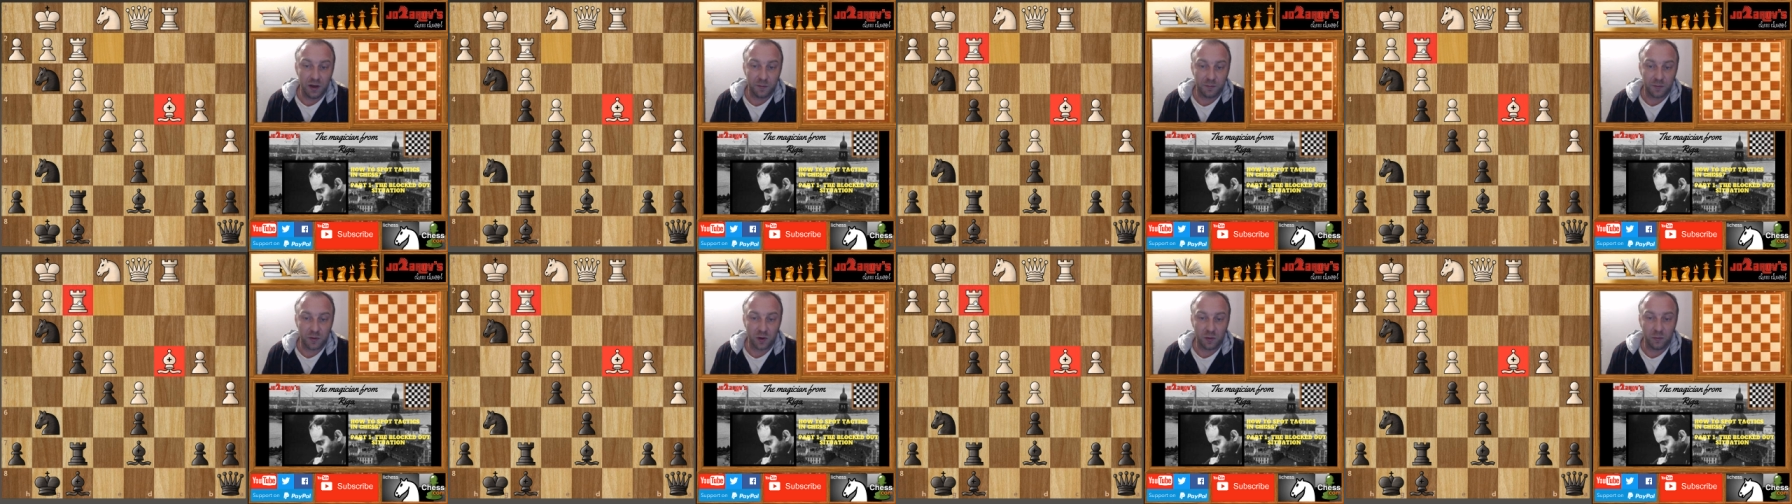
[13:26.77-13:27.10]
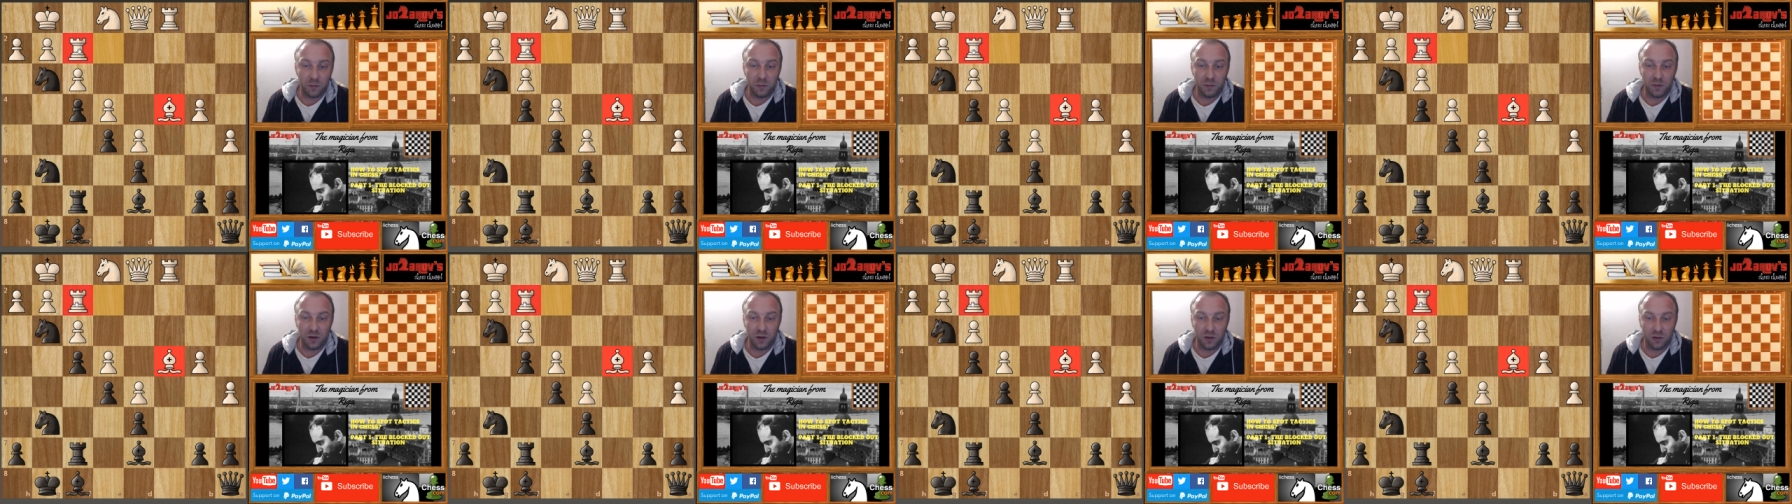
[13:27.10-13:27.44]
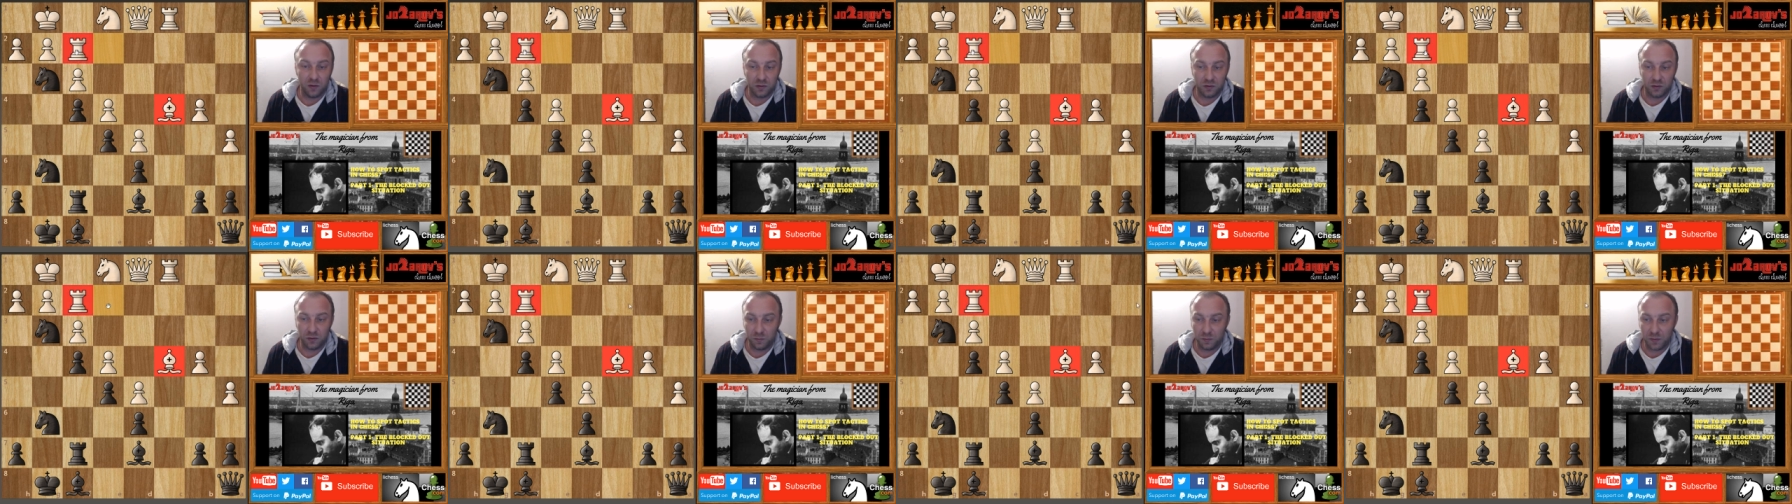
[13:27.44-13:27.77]
probably
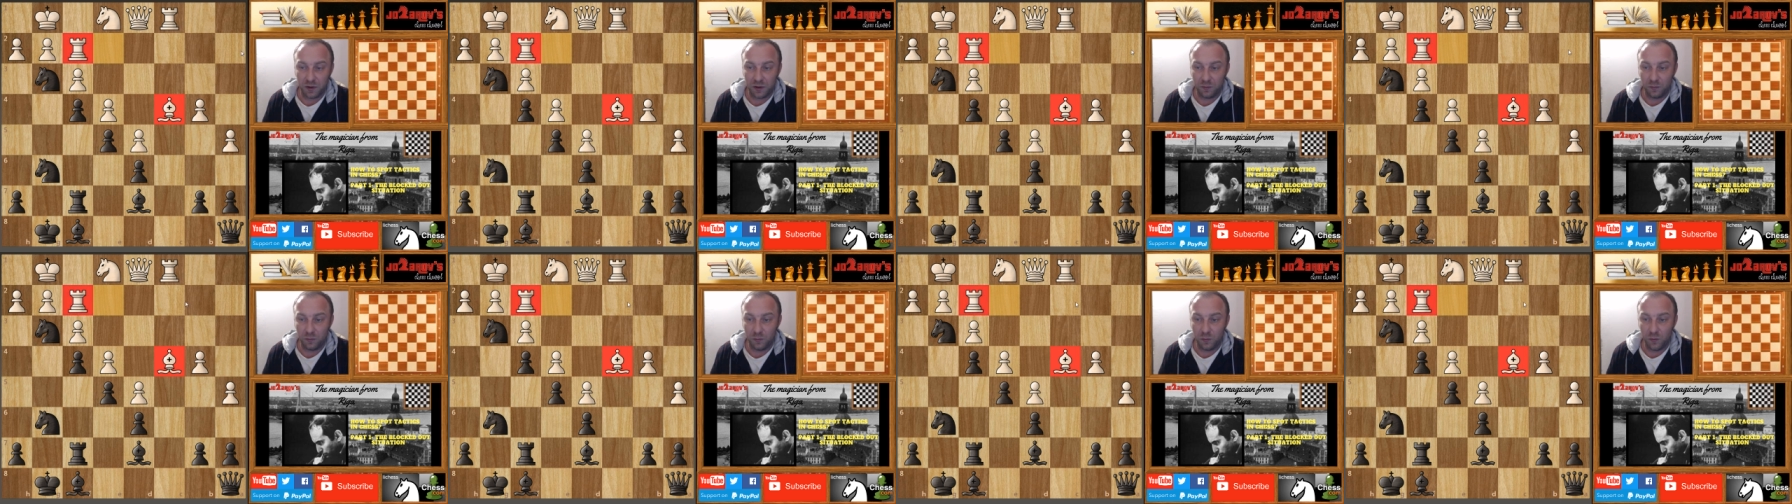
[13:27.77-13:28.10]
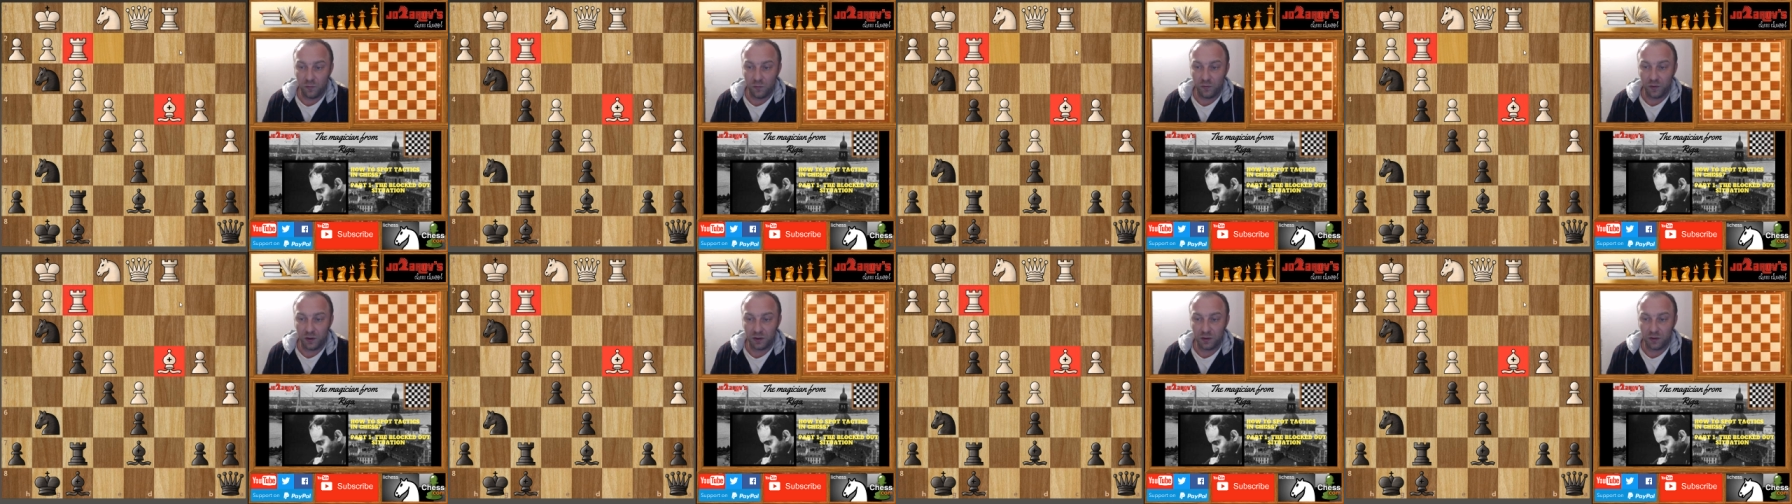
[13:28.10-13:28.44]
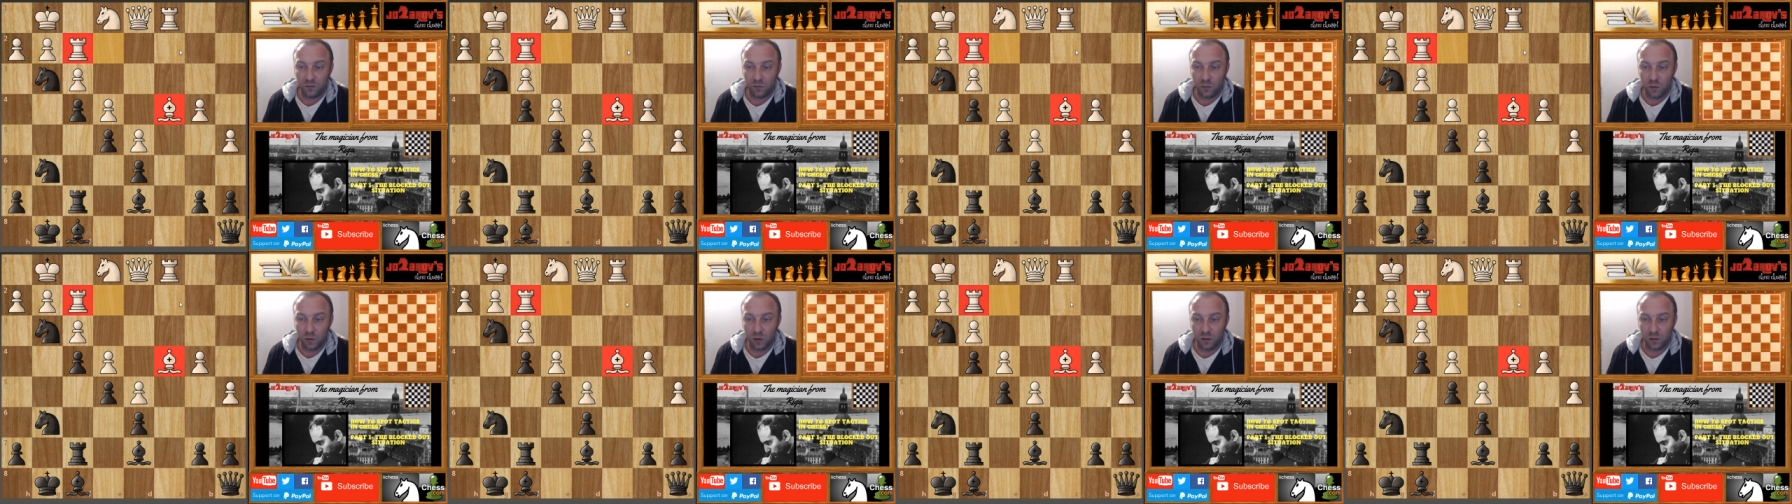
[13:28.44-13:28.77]
also moving
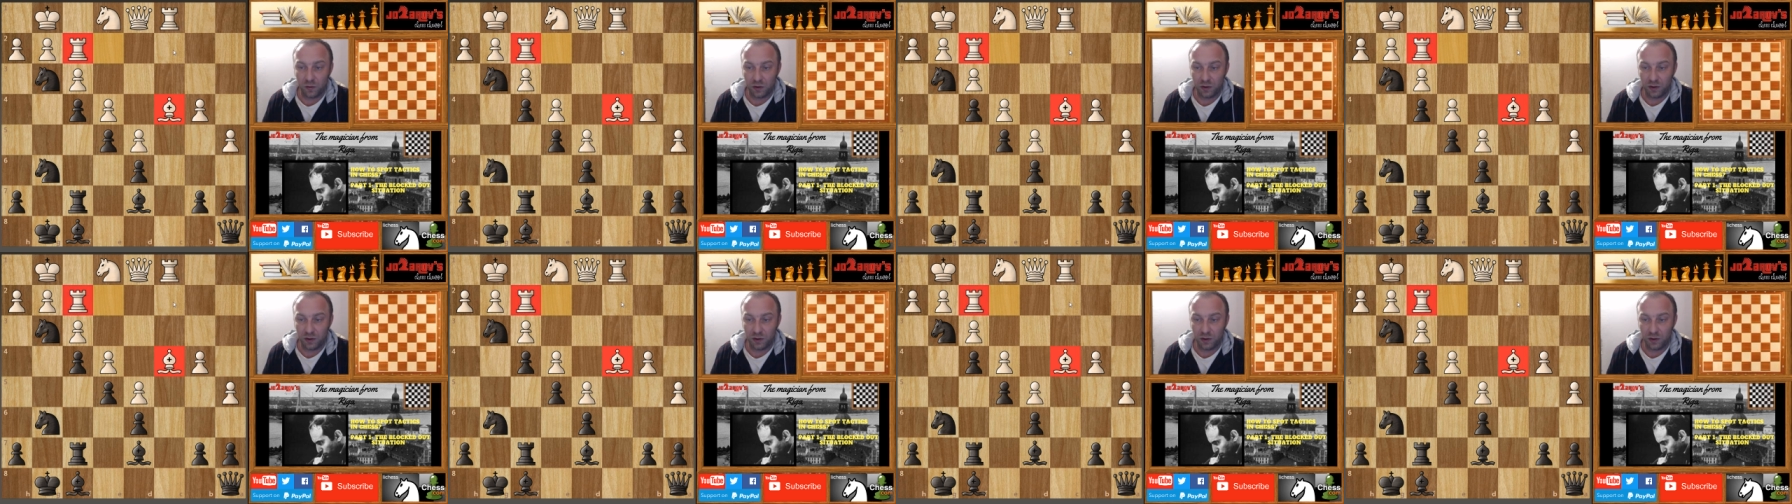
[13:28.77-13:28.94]
the rook